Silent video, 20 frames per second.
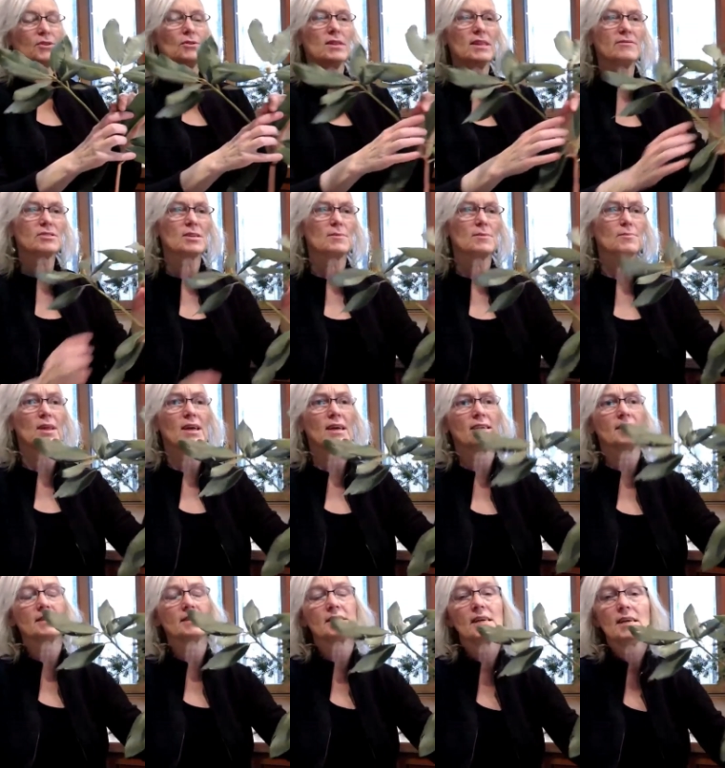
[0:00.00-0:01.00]
If you live
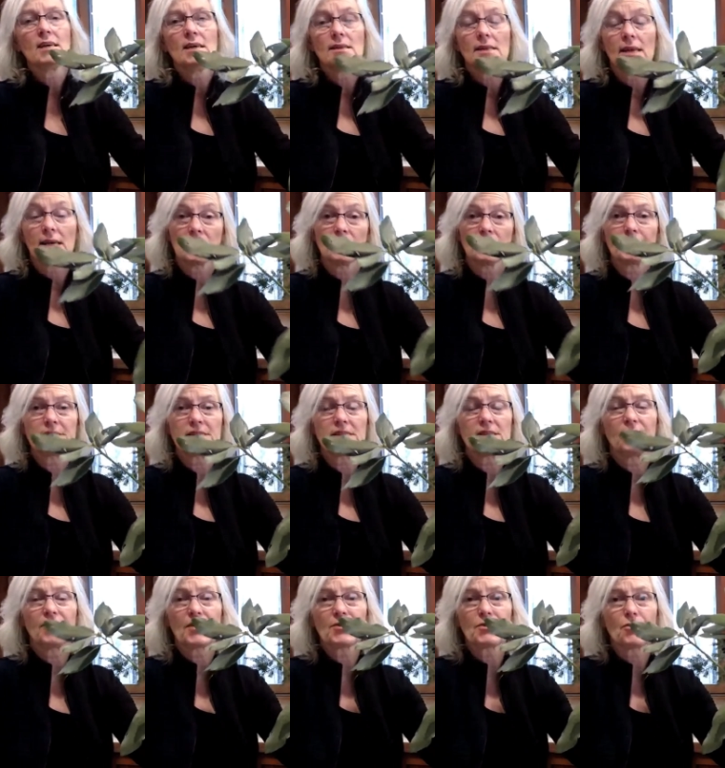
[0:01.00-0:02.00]
someplace like in the
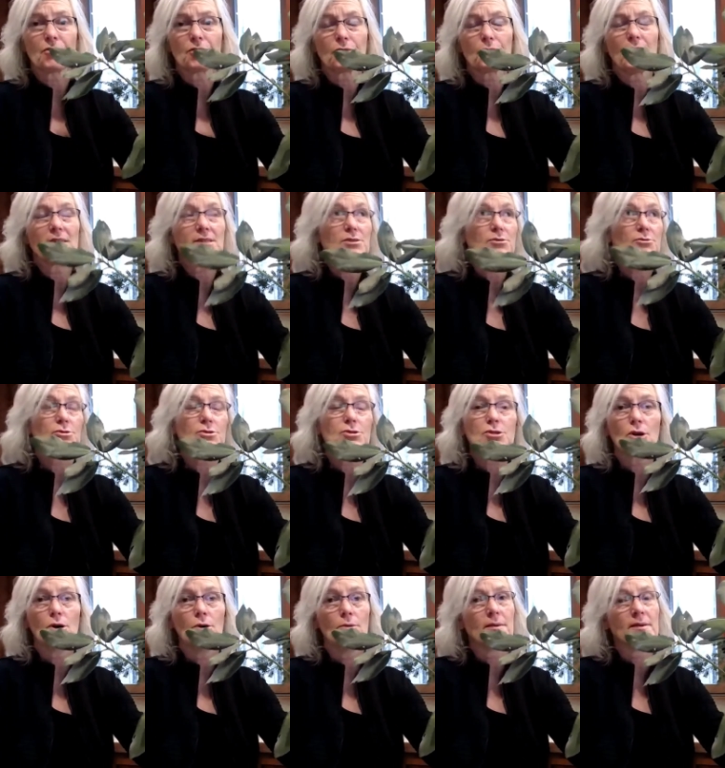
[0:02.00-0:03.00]
Pacific Northwest,
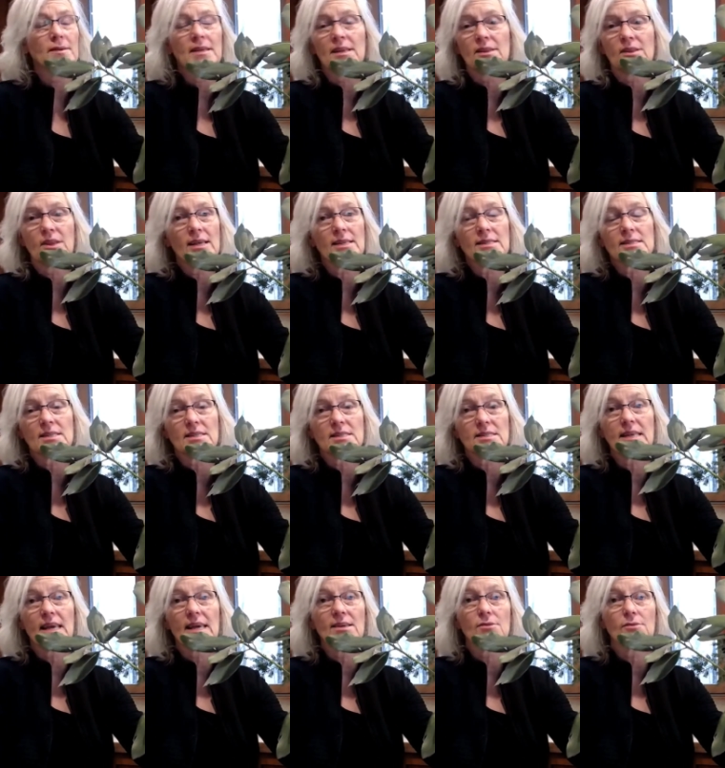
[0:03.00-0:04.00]
there's so many things that
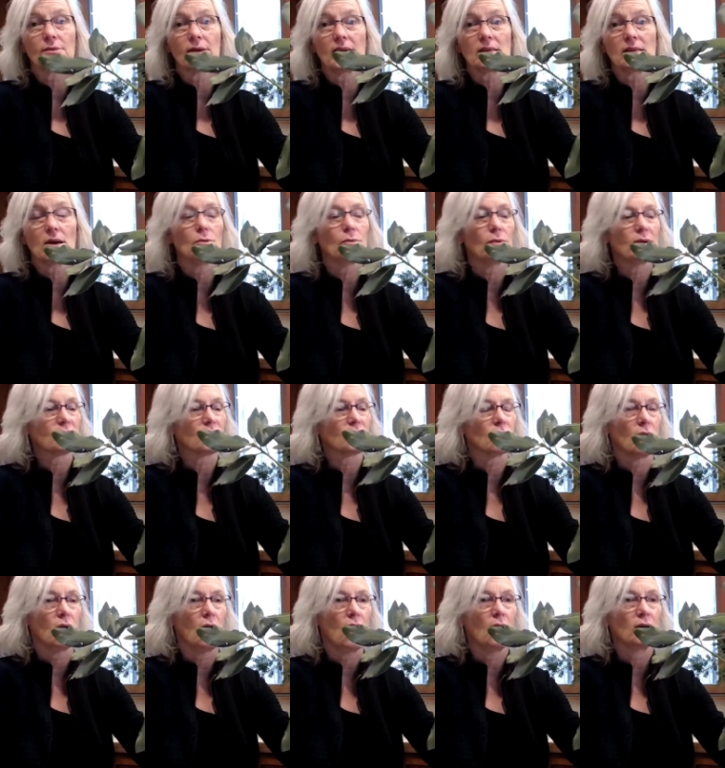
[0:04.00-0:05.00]
stay green all
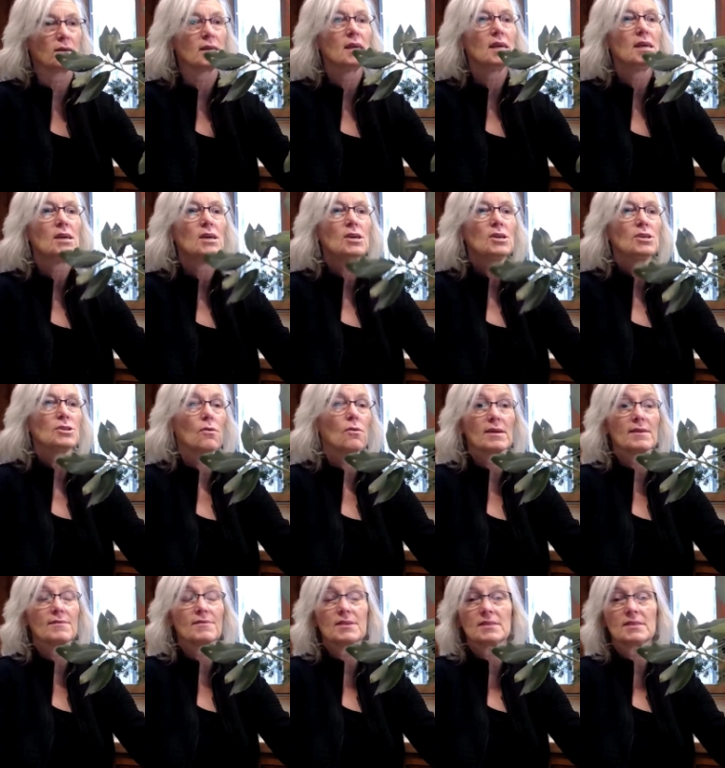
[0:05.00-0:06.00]
winter long,
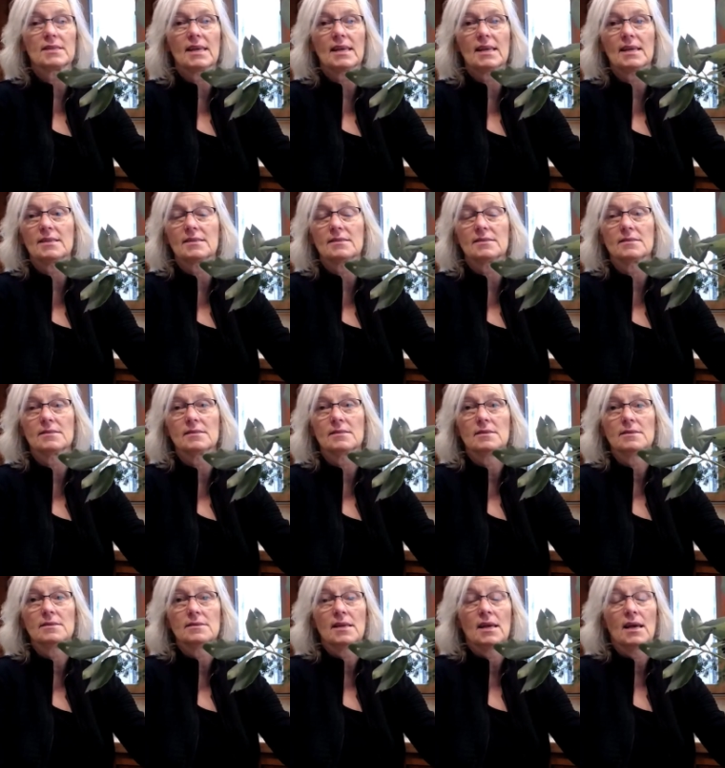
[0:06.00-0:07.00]
or even in
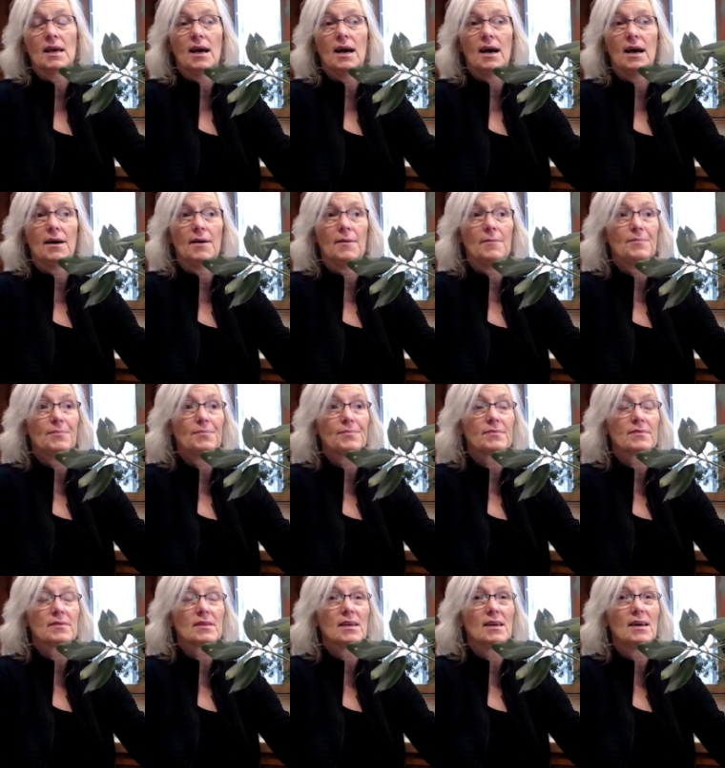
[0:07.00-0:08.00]

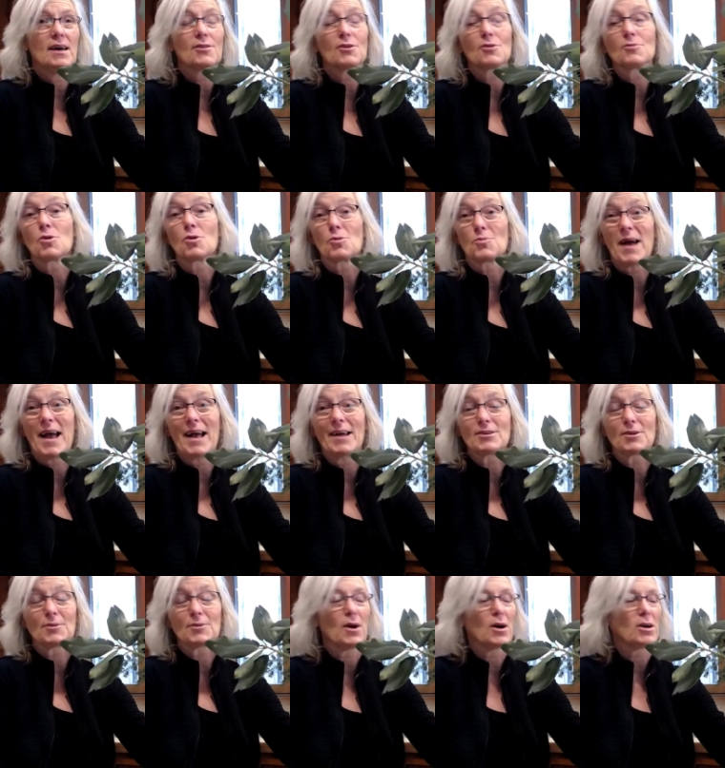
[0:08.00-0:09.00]
other more
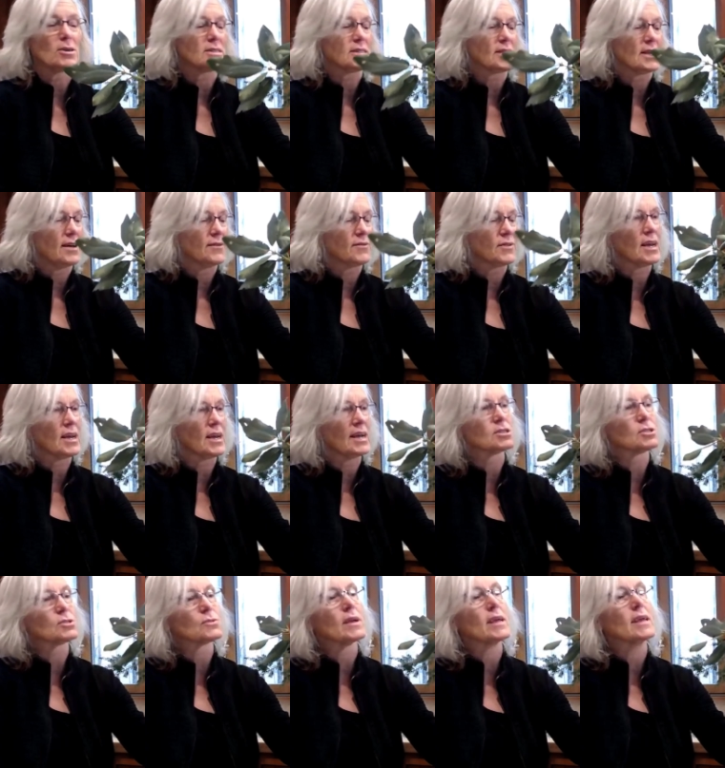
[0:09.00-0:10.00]
milder parts of the
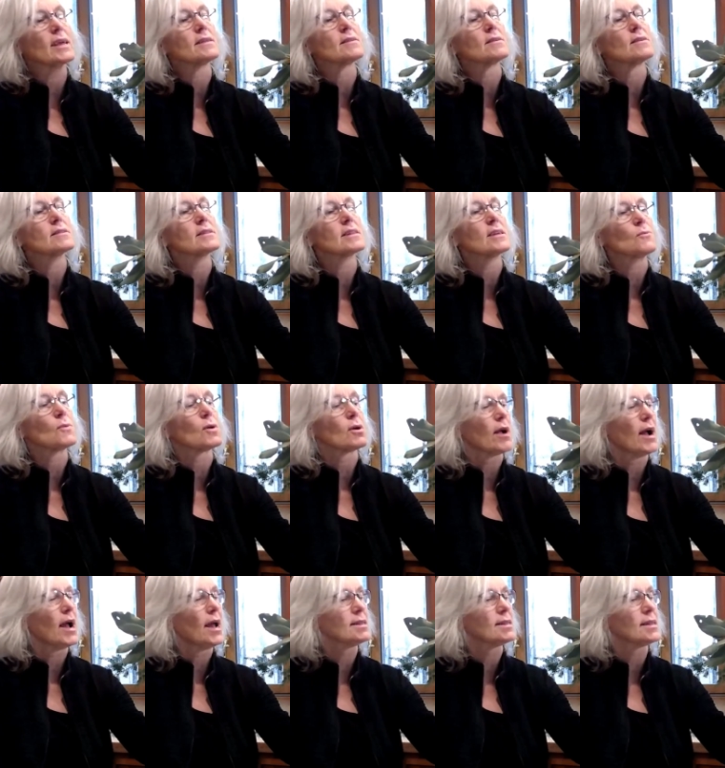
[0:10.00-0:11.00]
country than
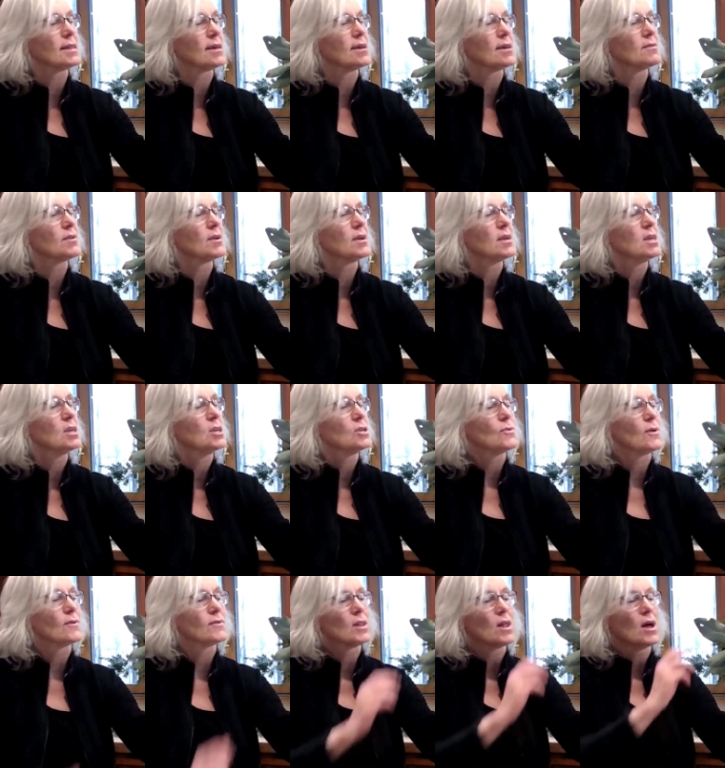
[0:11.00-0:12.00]
where I live,
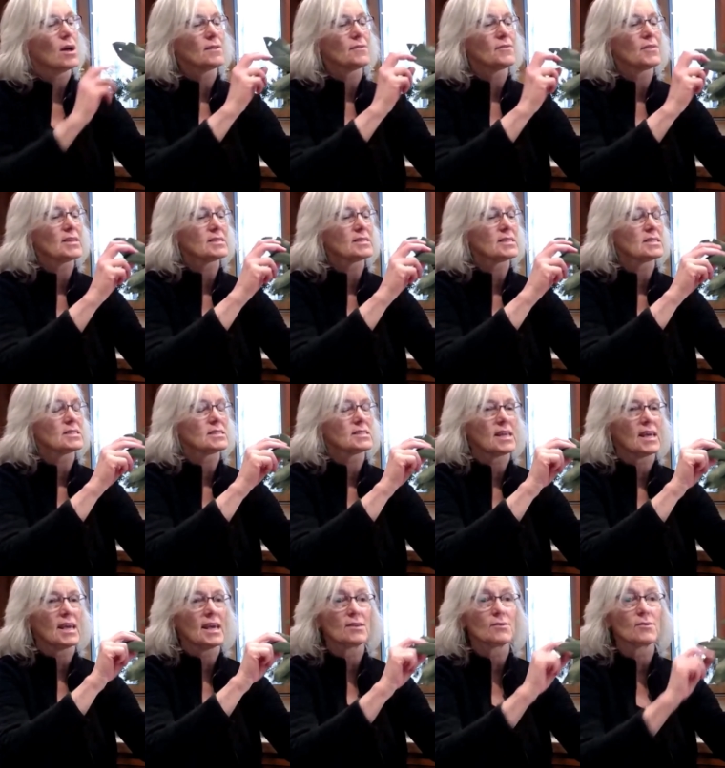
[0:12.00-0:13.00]
we have a lot of things that
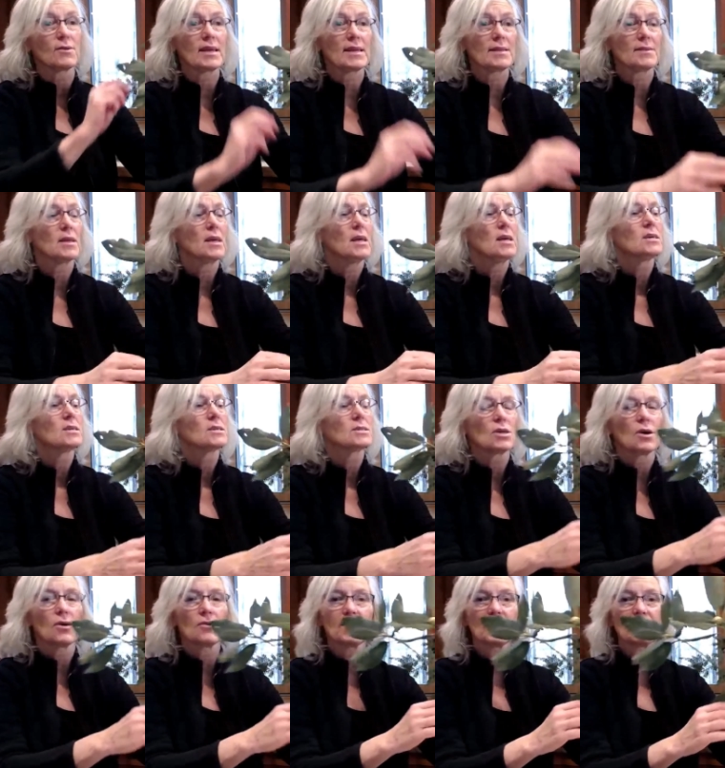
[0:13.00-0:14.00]
stay green.
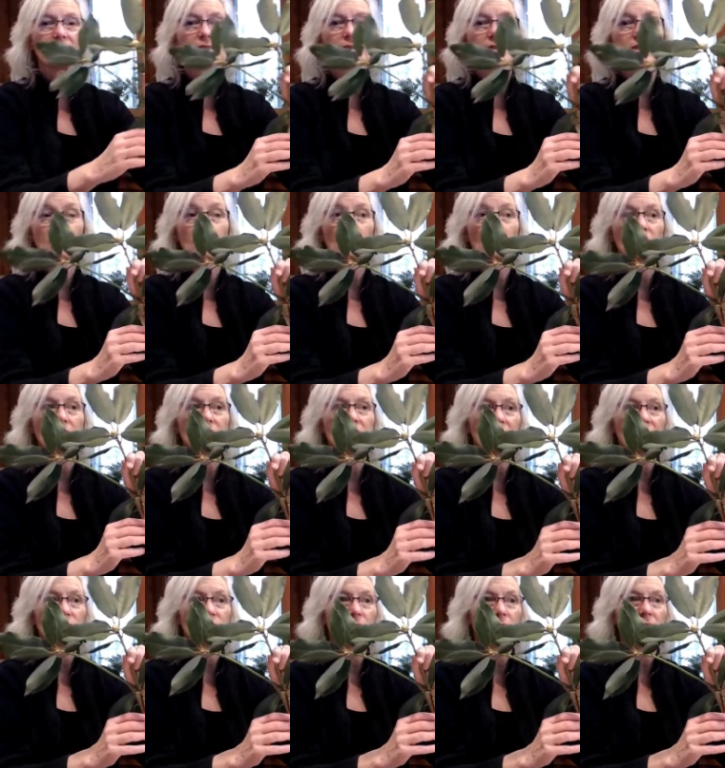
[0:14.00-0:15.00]
So this is a
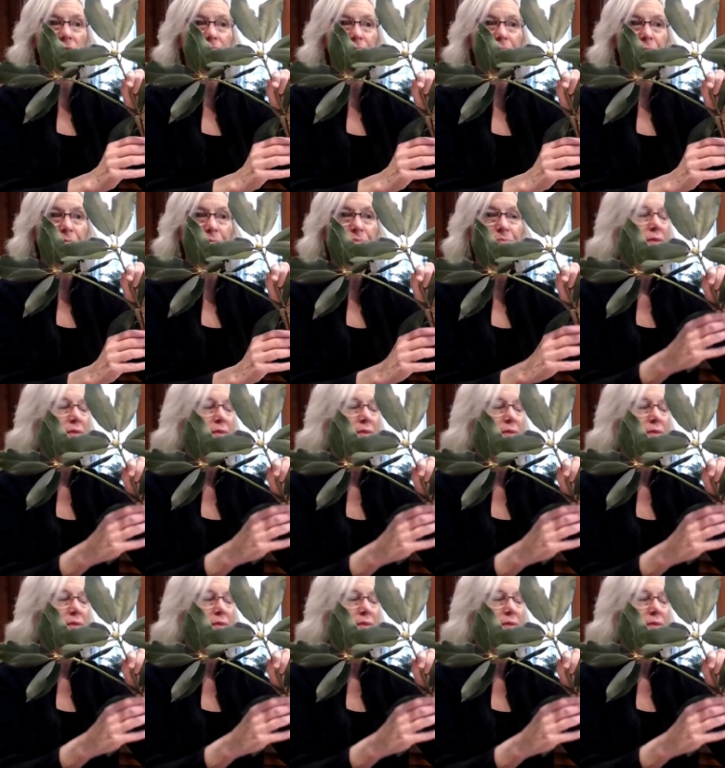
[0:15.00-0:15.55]
rhododendron.